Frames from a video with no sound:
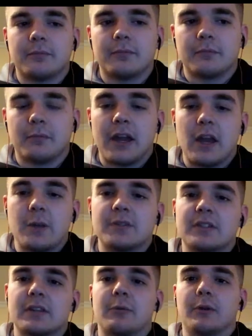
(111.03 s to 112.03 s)
my
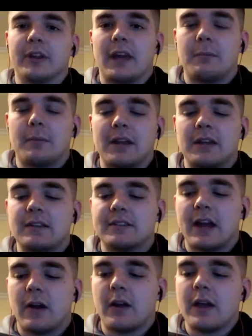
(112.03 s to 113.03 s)
hips and really getting my knees
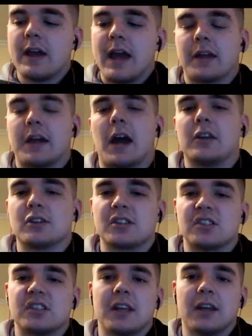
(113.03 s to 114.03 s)
out and kind of
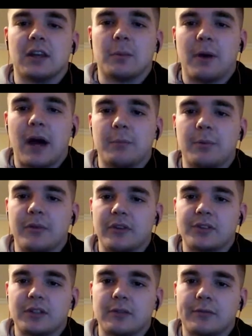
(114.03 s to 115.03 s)
just sitting in the bottom
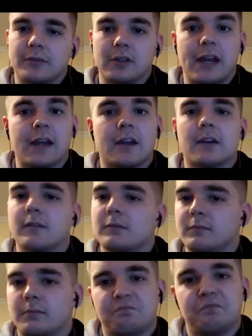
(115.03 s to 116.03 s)
position for like,
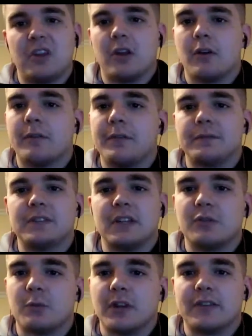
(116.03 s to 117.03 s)
15,
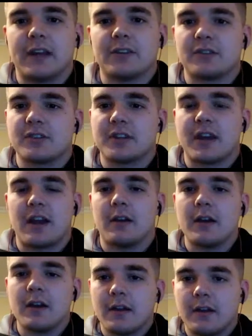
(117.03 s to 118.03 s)
20 seconds just to kind of
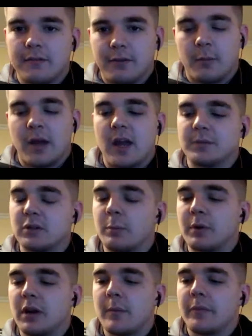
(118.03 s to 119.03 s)
feel my hips open
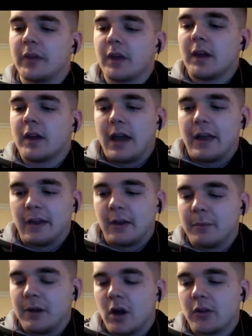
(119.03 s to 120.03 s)
up. And
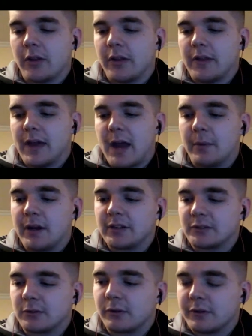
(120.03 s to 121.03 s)
then, other than that, my
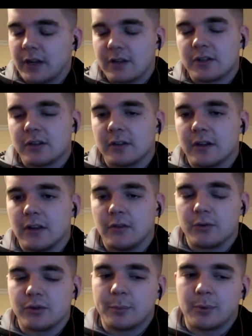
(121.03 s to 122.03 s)
external rotation is
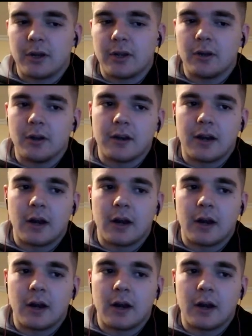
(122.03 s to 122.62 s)
usually pretty good and I